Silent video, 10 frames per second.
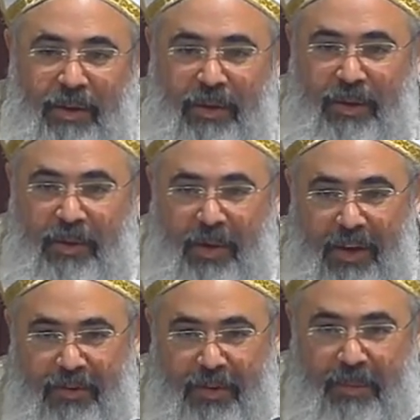you have
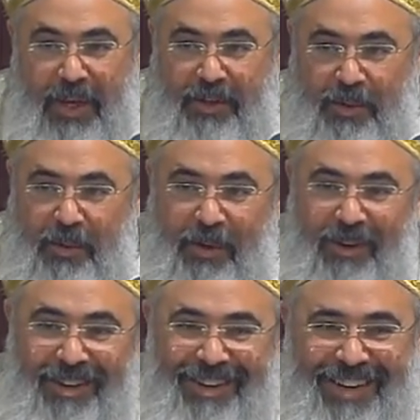to make sure
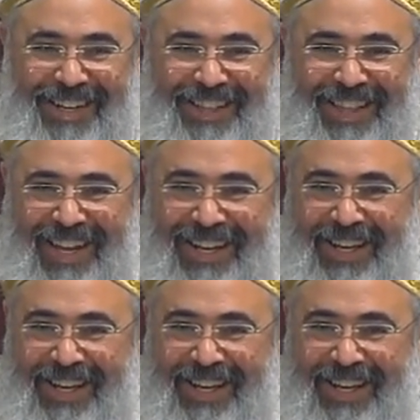that